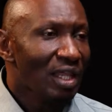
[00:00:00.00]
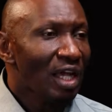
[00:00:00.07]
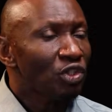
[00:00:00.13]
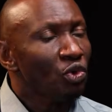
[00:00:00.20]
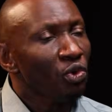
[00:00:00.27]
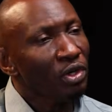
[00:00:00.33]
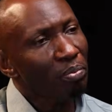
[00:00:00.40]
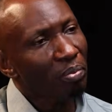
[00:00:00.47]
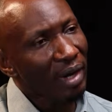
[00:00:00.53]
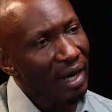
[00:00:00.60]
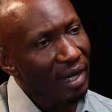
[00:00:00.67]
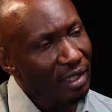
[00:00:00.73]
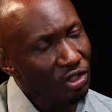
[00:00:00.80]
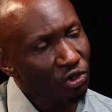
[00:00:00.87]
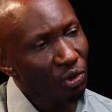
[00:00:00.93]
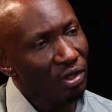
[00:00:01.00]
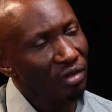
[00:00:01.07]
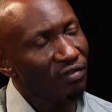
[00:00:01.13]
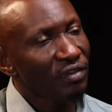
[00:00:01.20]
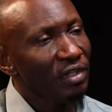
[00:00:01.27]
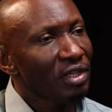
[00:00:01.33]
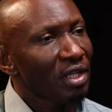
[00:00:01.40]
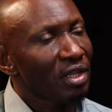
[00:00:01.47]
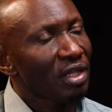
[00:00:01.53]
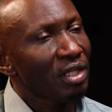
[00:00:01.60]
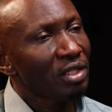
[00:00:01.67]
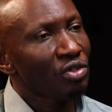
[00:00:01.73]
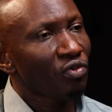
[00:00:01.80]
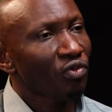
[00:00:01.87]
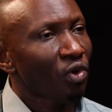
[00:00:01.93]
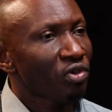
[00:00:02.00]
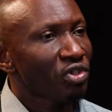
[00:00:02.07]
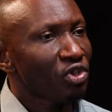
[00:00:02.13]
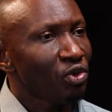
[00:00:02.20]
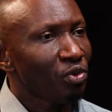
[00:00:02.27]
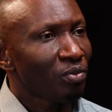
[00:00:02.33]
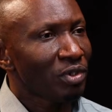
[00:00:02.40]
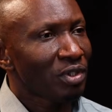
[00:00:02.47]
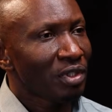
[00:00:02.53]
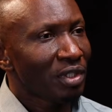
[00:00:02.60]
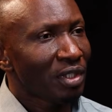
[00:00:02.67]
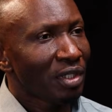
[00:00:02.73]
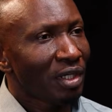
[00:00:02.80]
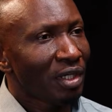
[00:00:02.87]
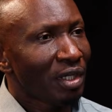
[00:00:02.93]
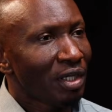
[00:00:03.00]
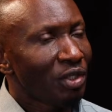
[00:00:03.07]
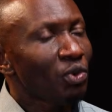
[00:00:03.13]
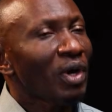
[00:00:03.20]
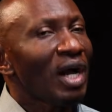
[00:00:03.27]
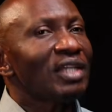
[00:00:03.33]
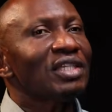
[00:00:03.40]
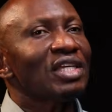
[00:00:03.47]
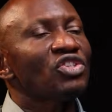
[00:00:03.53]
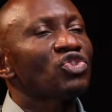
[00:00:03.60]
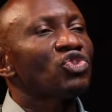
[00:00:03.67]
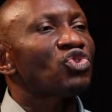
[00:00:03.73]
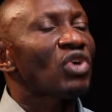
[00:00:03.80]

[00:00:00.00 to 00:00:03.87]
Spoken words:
that you replenish or refill the things you've consumed. You can't just